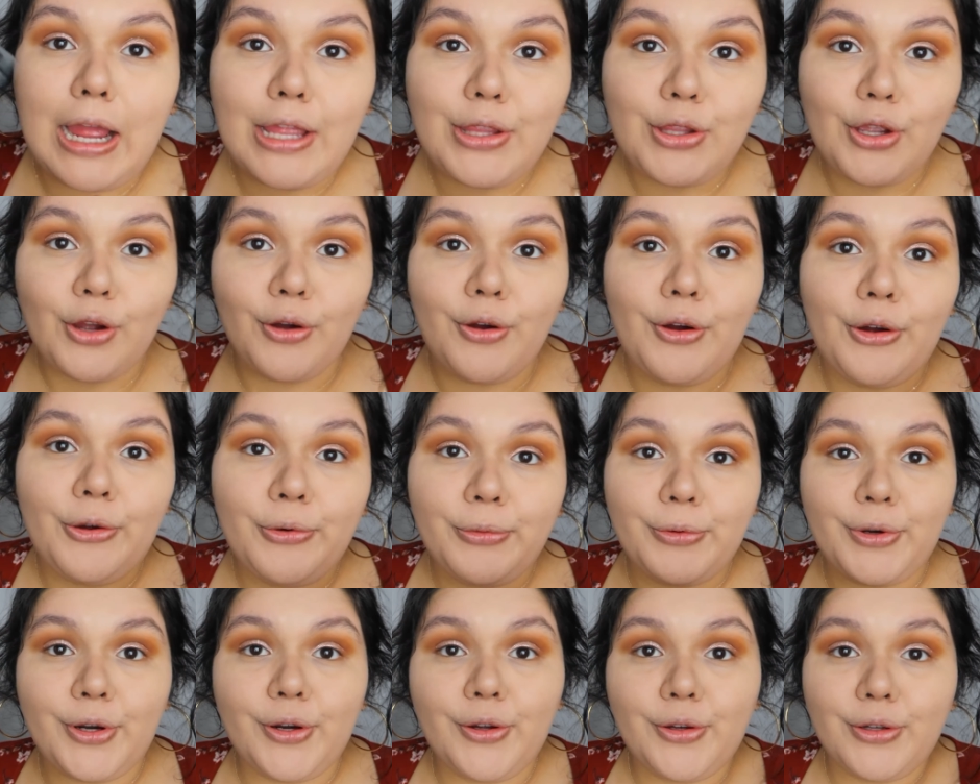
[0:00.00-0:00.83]
your
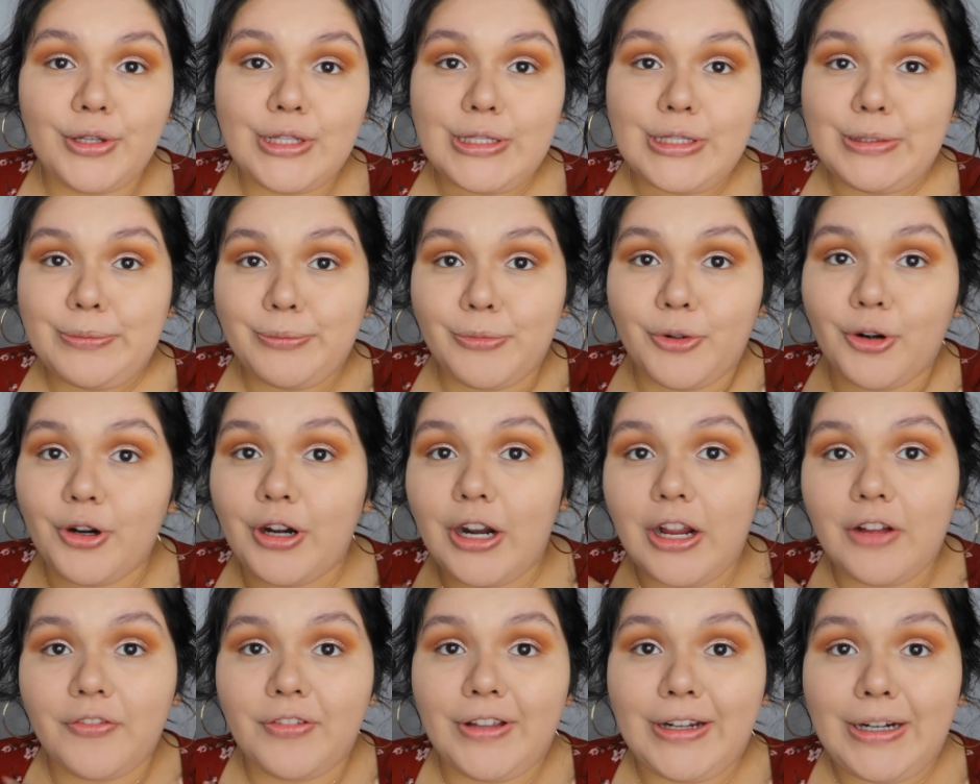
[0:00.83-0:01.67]
homegirl is more
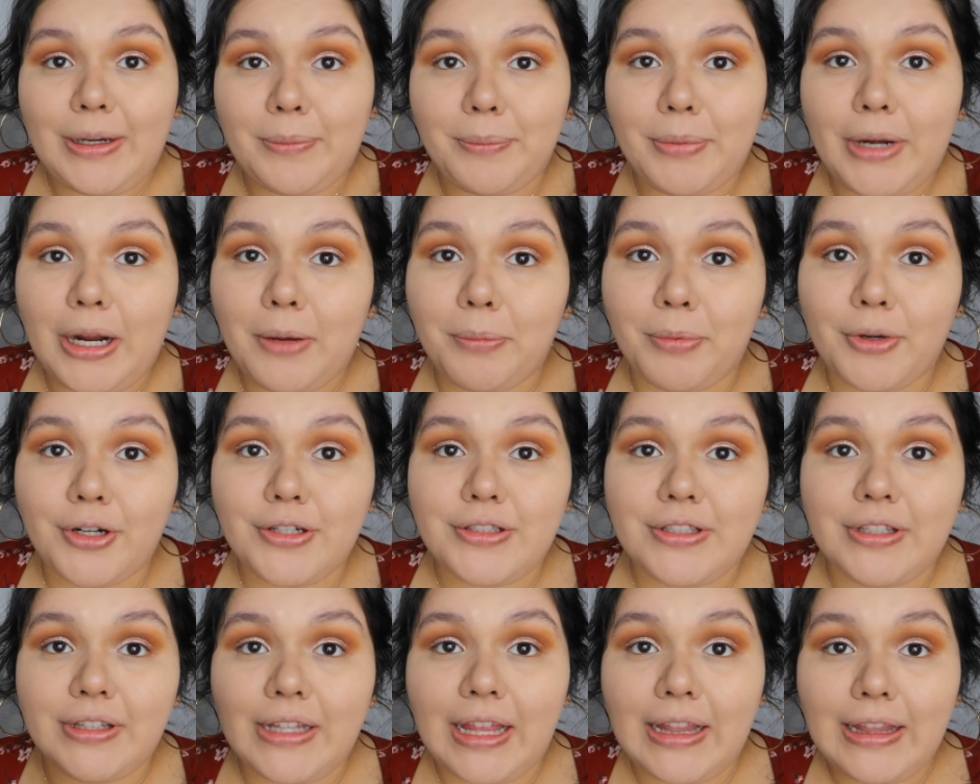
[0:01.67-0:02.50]
of like a brow
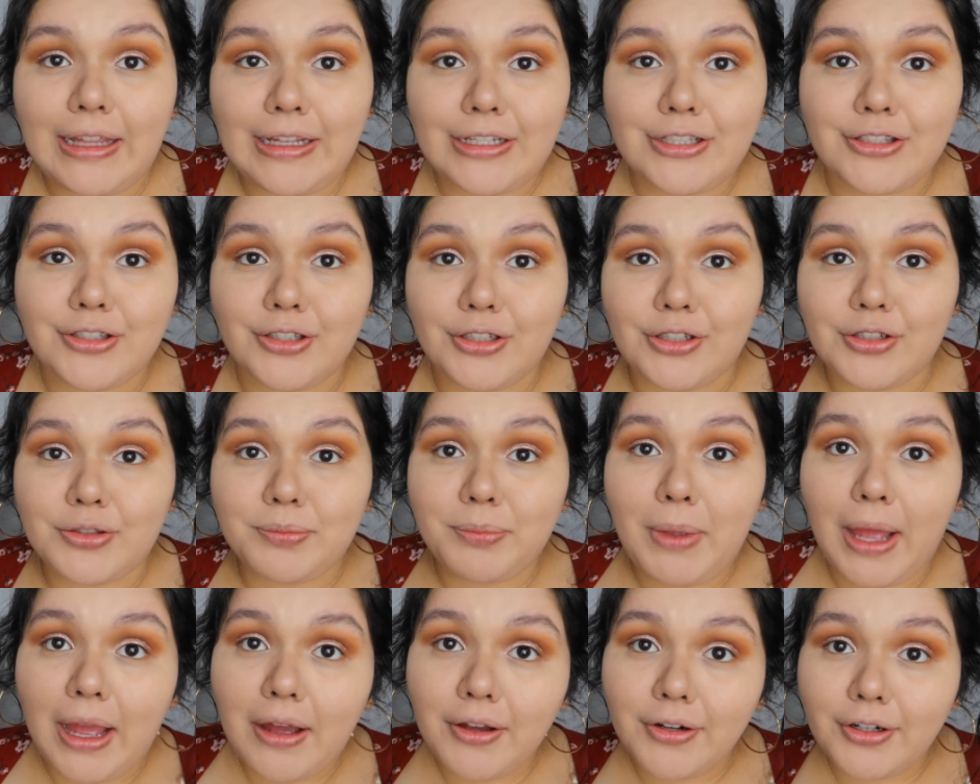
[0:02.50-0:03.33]
person that likes to use
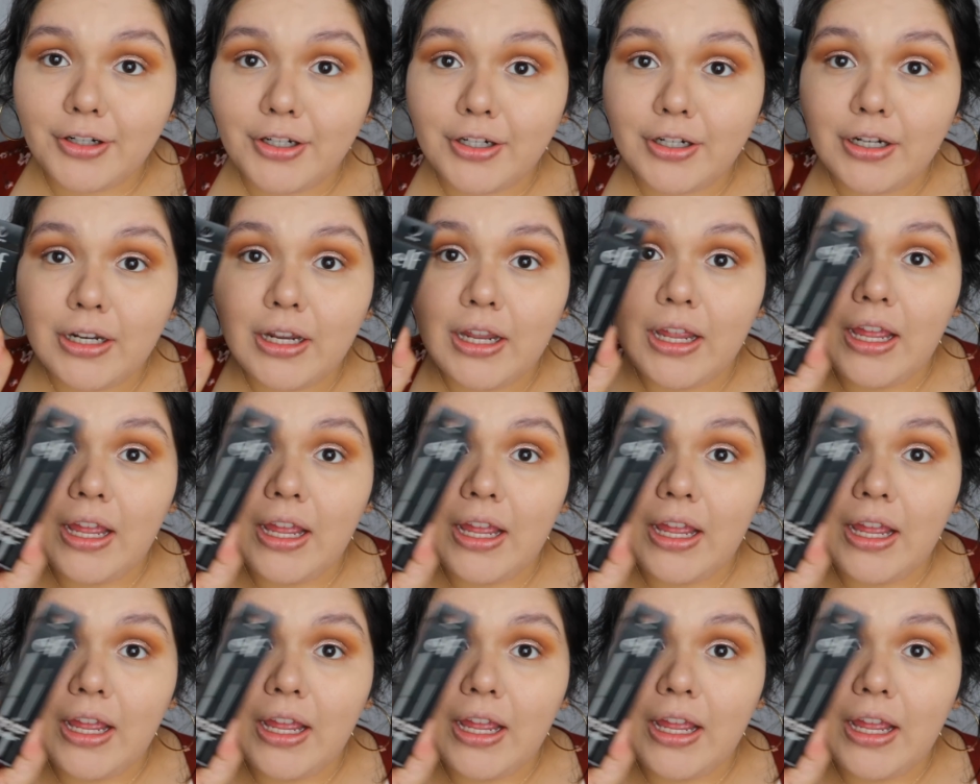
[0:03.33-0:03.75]
powder.